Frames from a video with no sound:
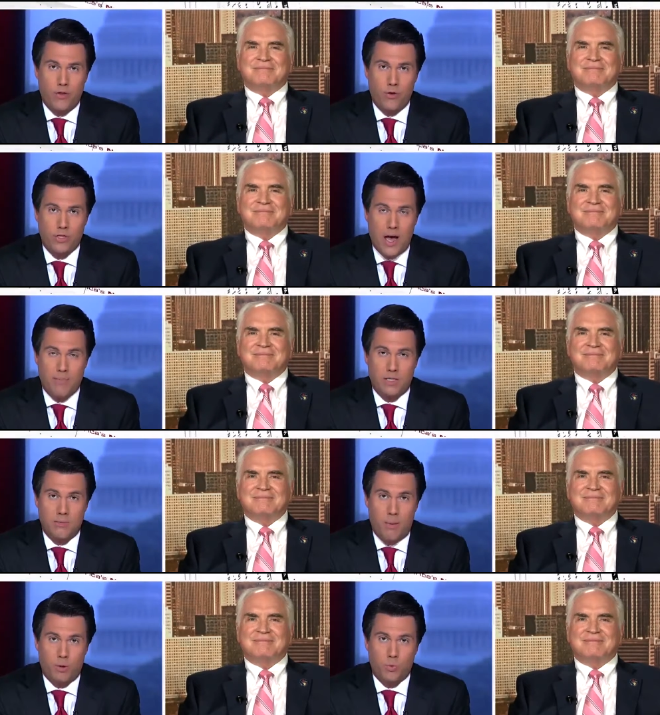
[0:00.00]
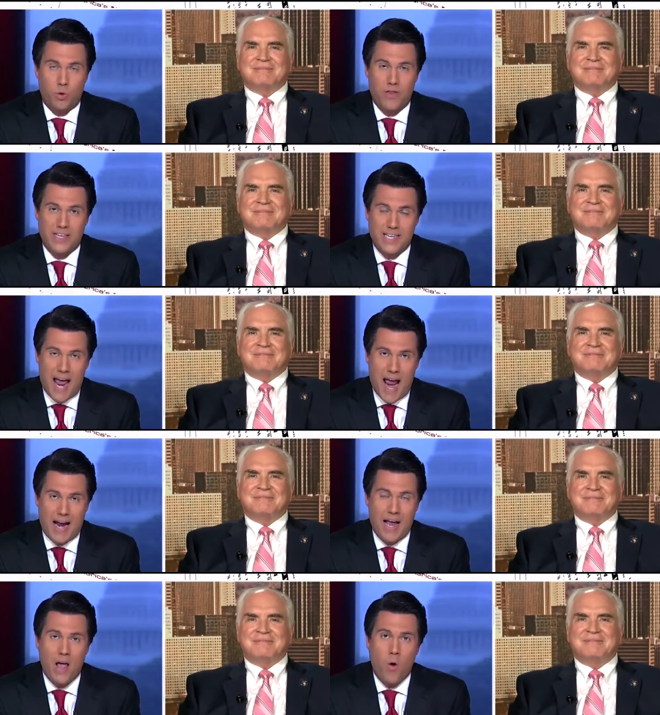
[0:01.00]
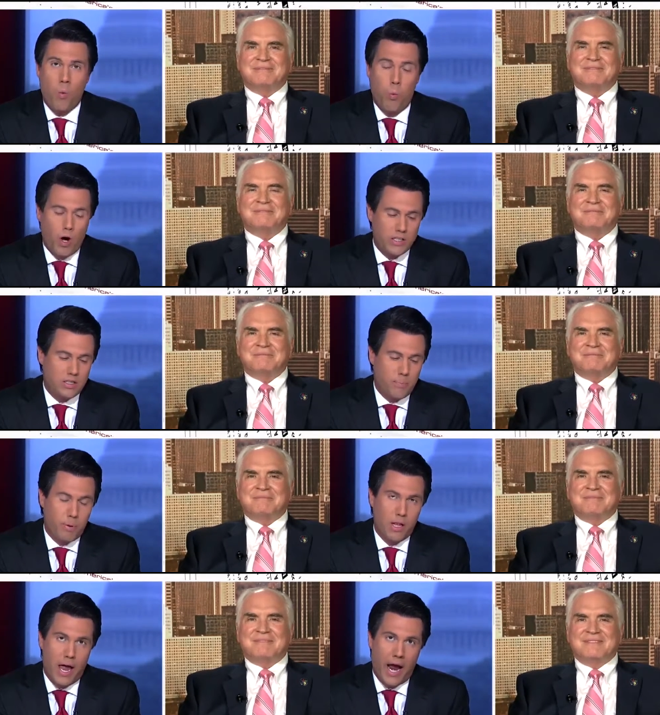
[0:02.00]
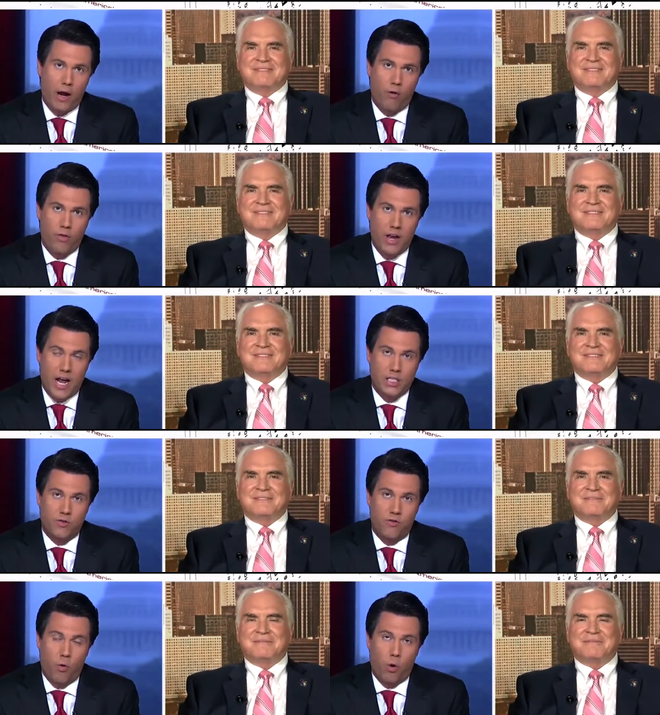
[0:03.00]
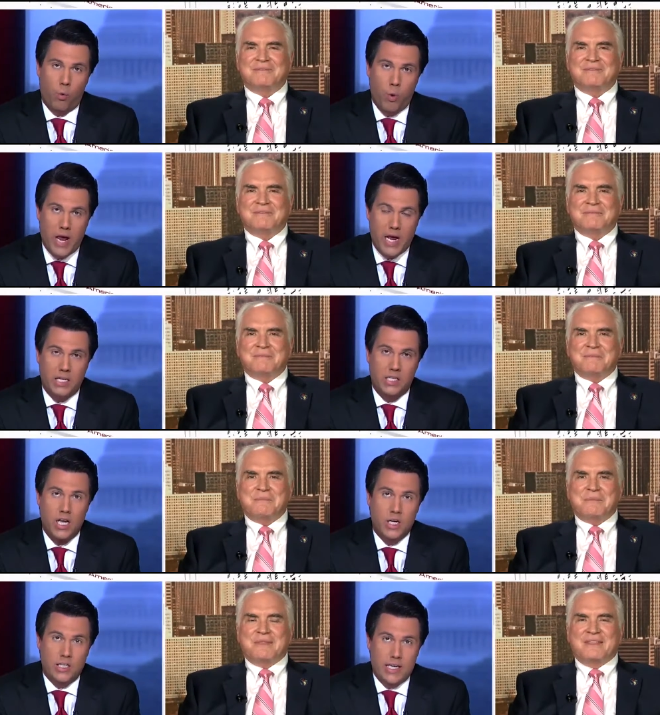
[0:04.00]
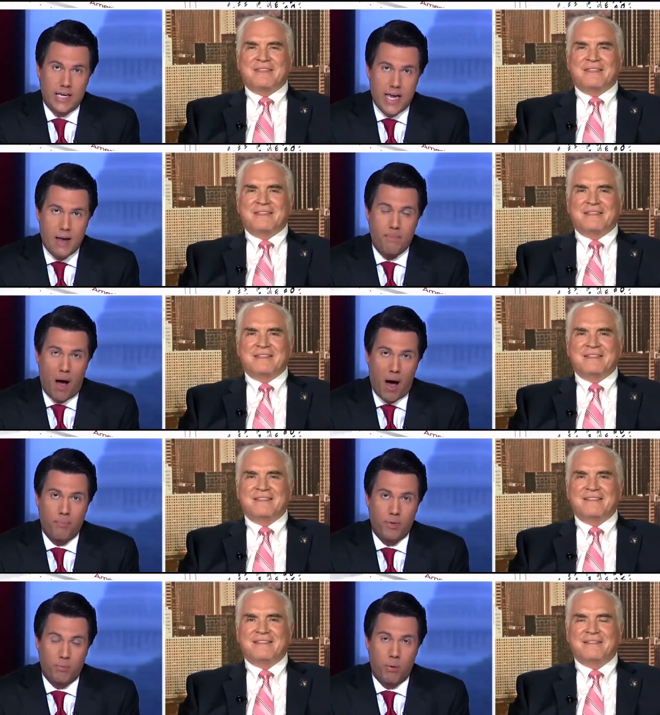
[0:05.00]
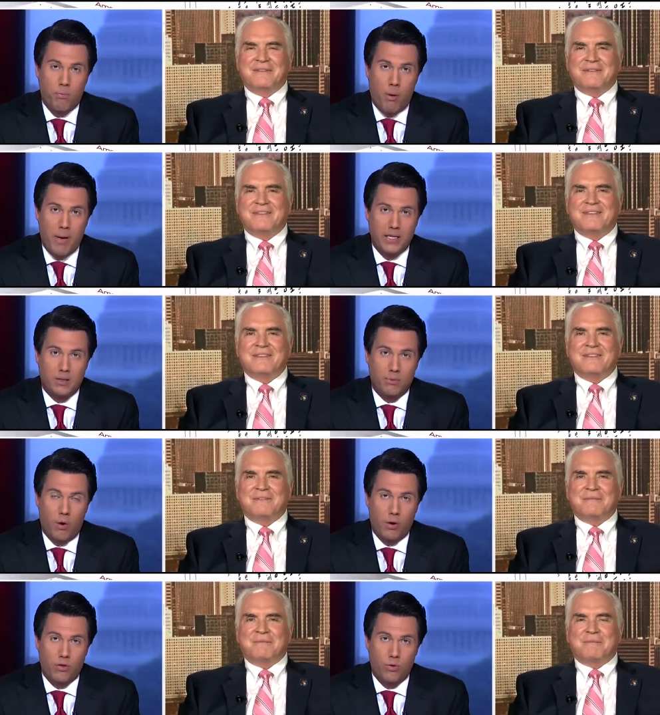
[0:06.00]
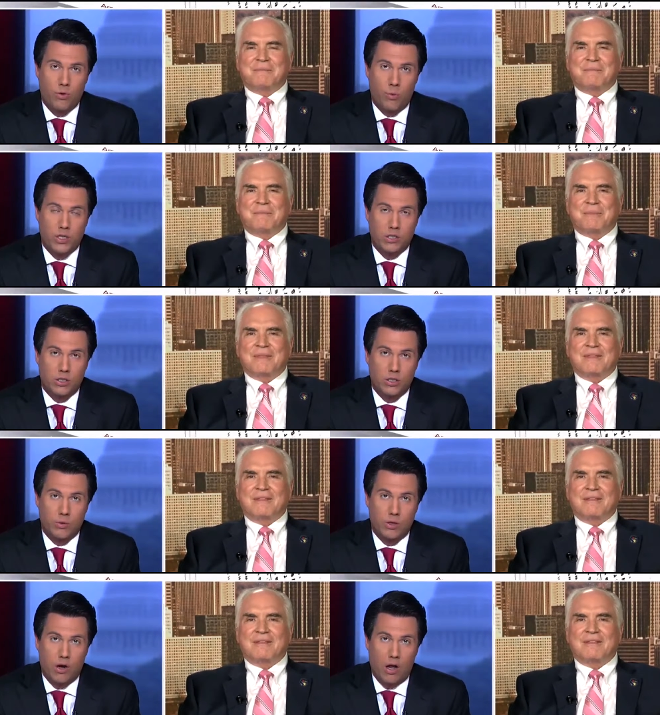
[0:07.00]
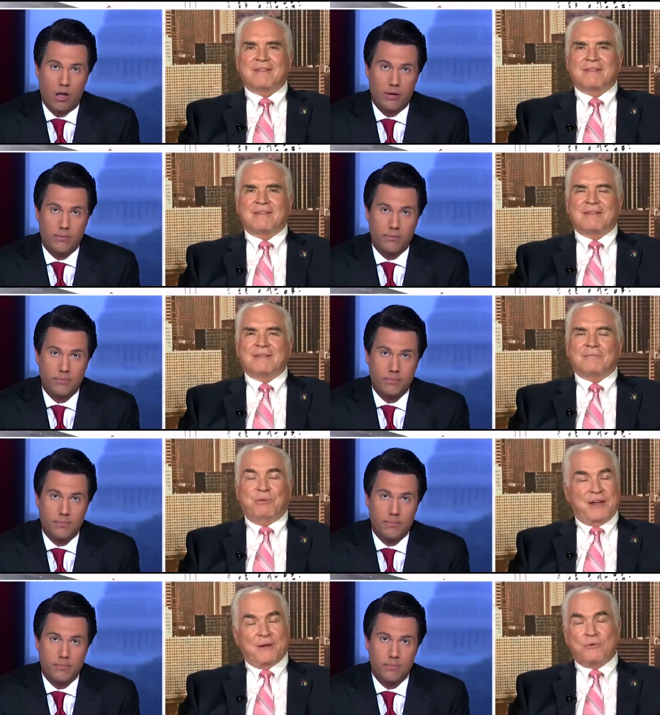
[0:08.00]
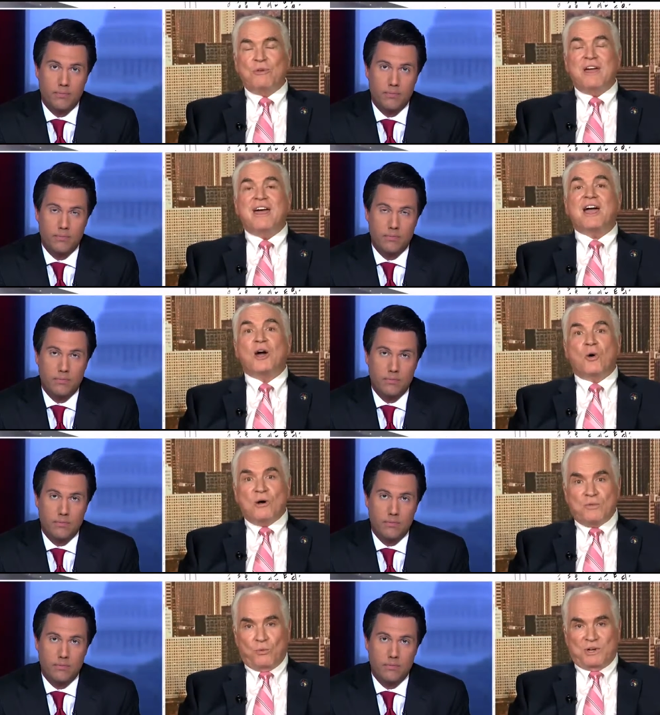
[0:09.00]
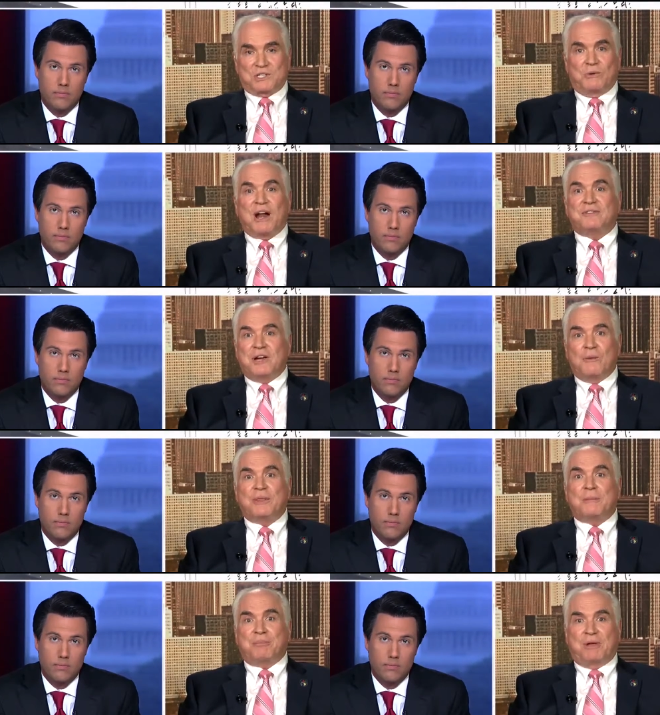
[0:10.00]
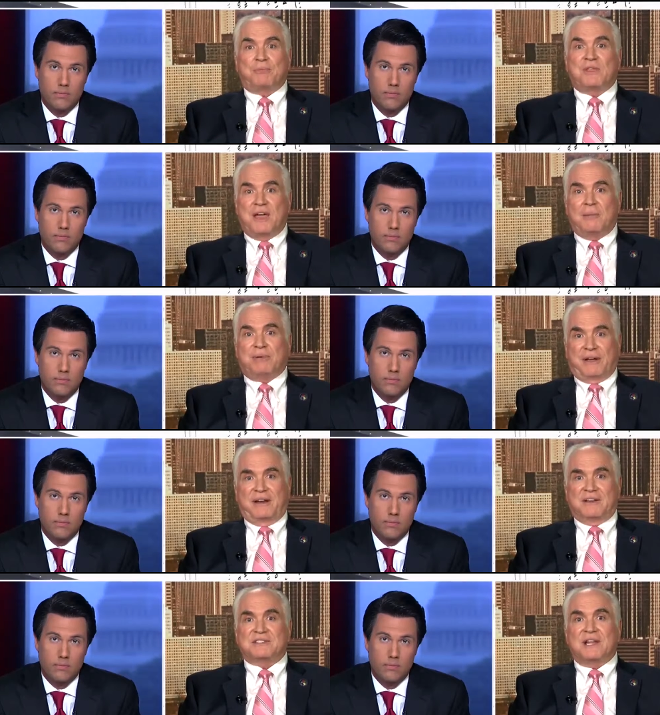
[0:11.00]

Speaker 1: enthusiasm numbers were in the tank. What's the plan over the next four weeks to keep up the
Speaker 2: momentum going through the whistle, as you would call it? playing through the echo of the whistle, and I'll tell you what the, the game plan is.